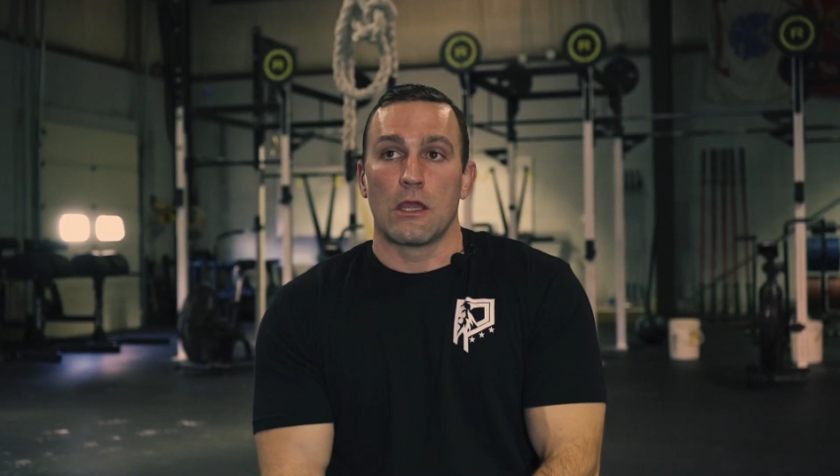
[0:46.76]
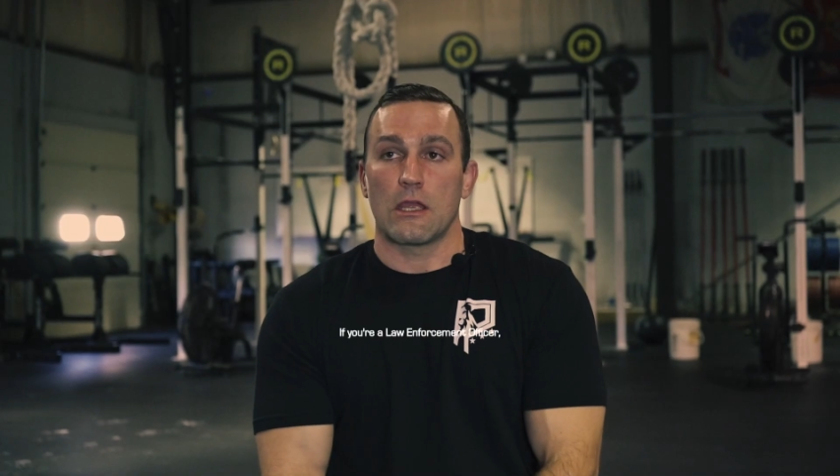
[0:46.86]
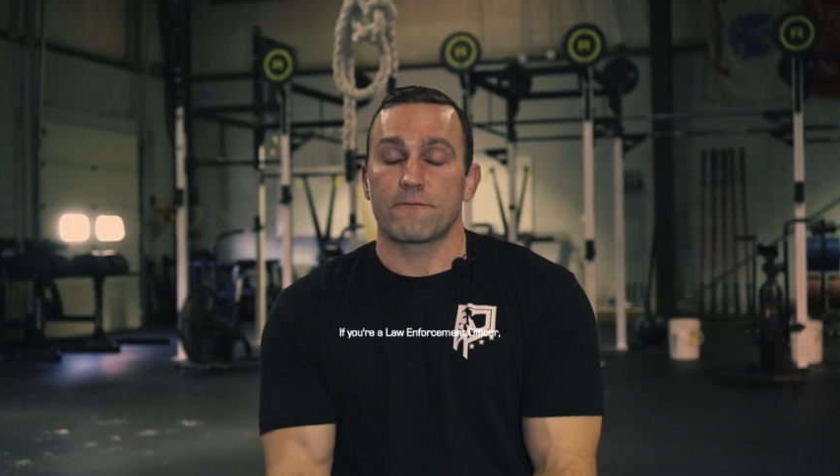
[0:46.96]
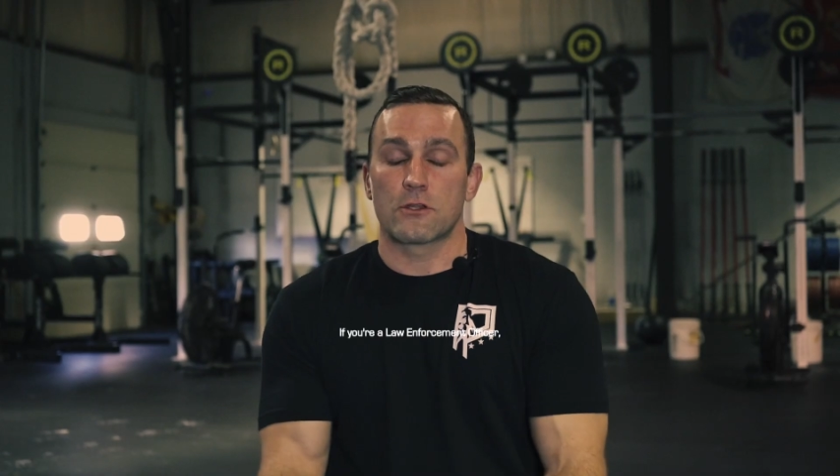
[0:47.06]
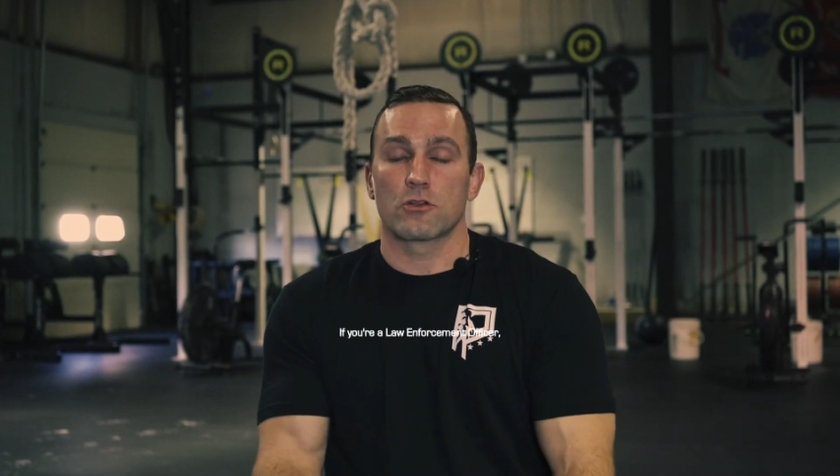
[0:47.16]

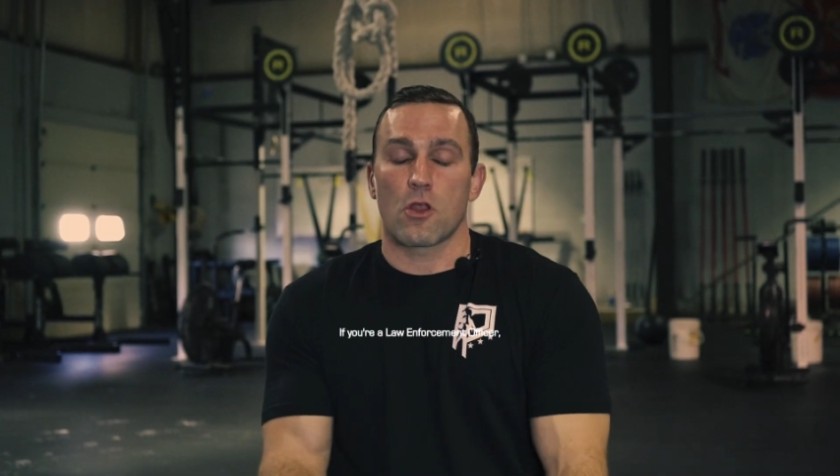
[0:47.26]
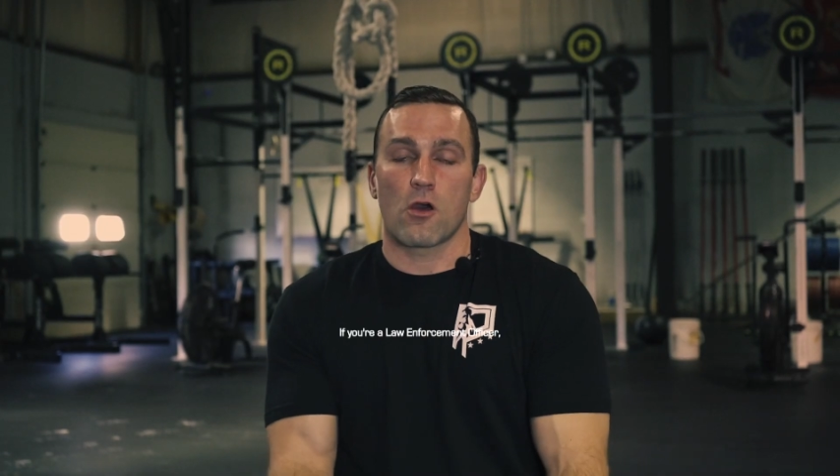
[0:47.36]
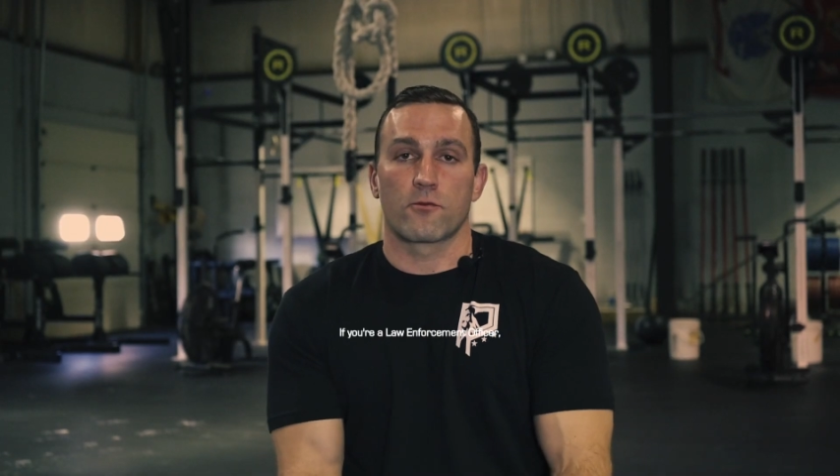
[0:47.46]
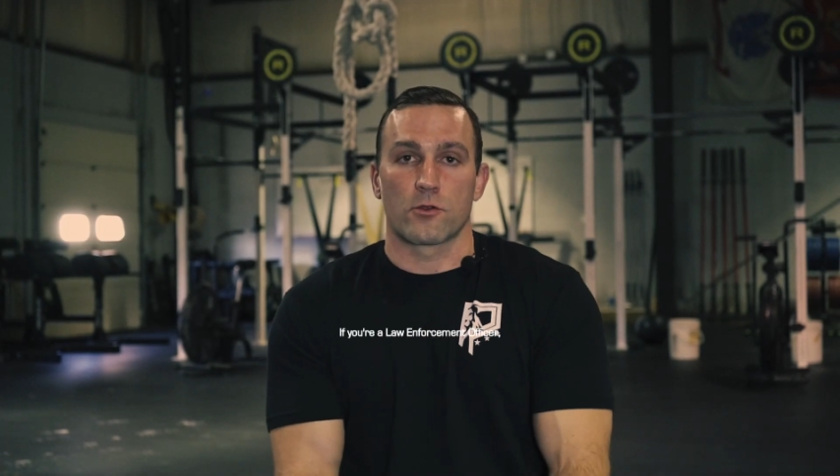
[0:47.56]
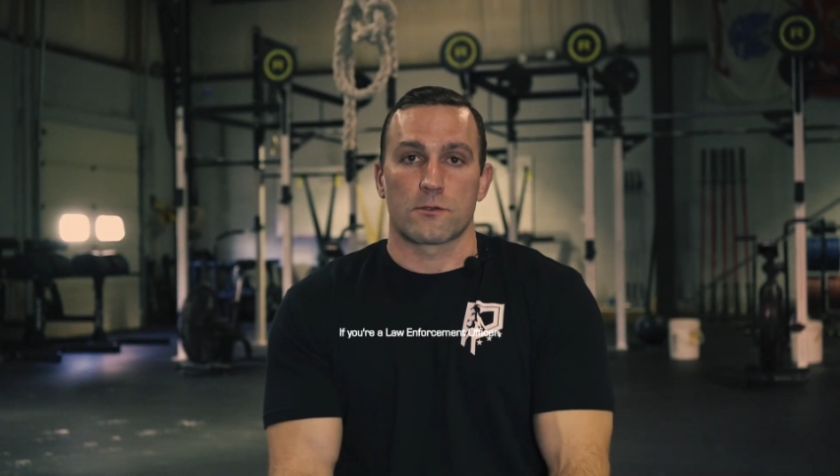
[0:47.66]
If you're a
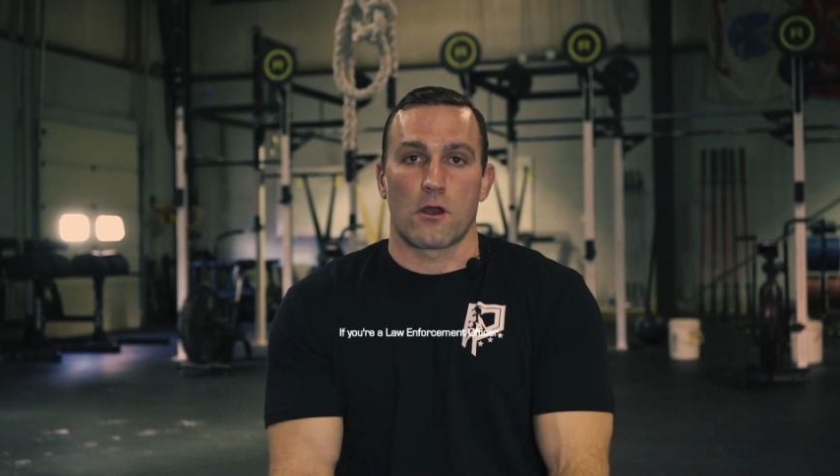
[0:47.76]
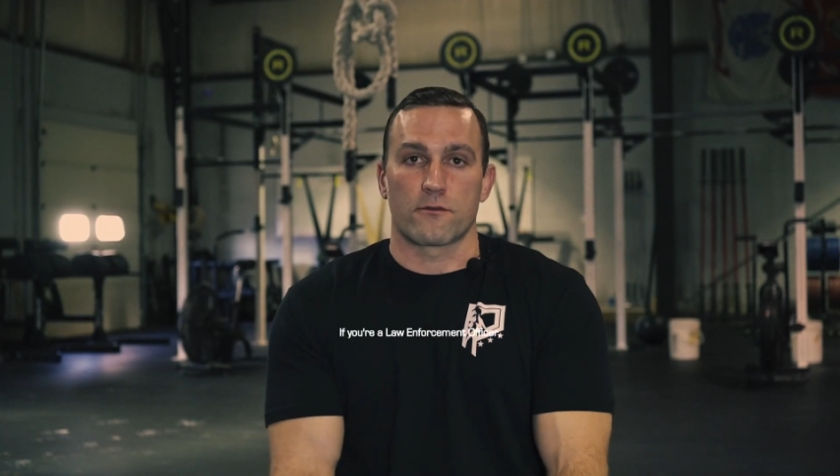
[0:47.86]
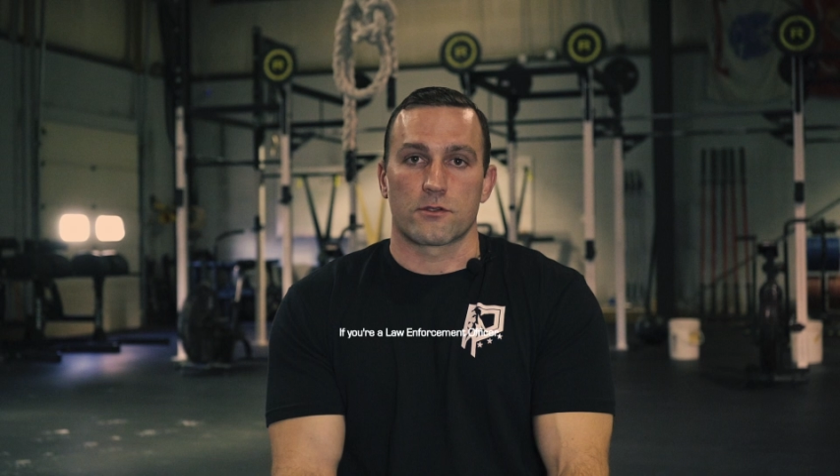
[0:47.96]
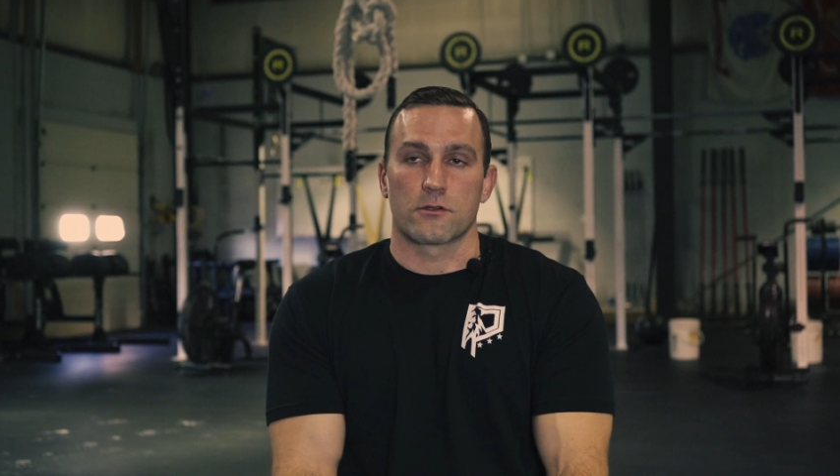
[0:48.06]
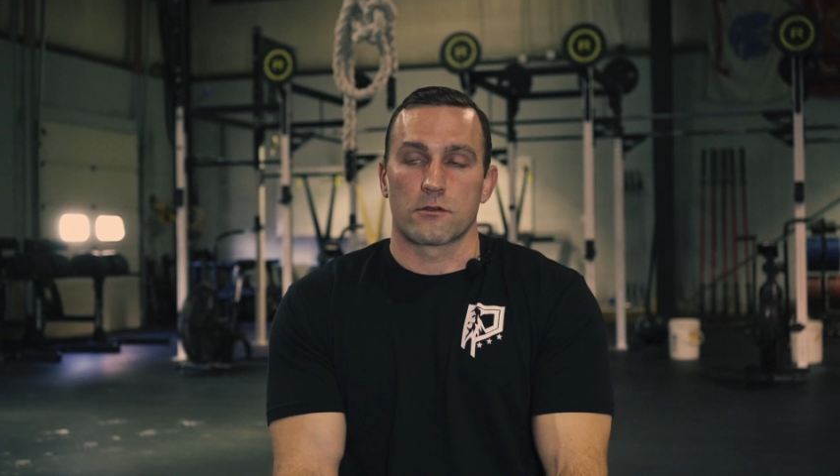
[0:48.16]
law enforcement
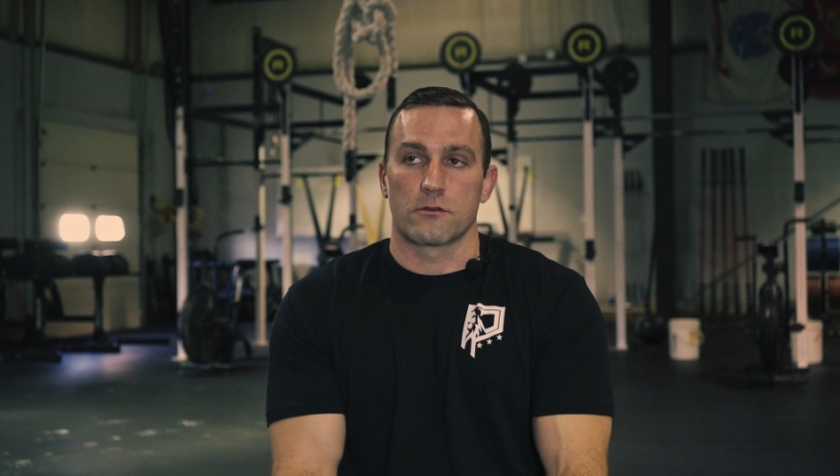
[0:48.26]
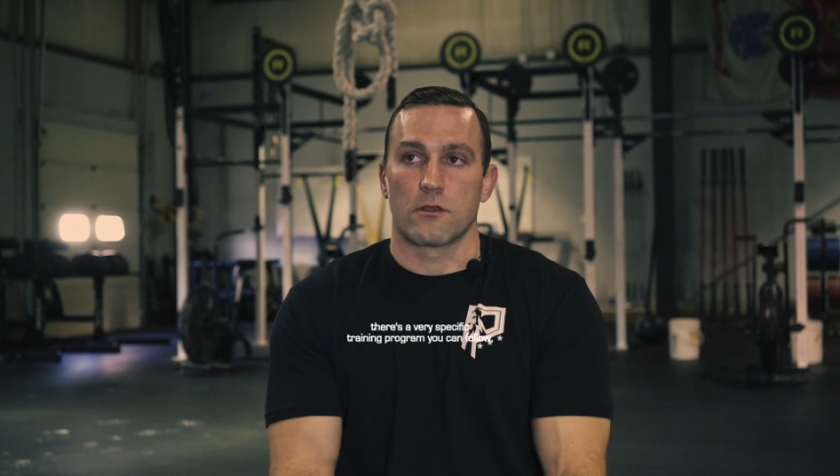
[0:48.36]
officer,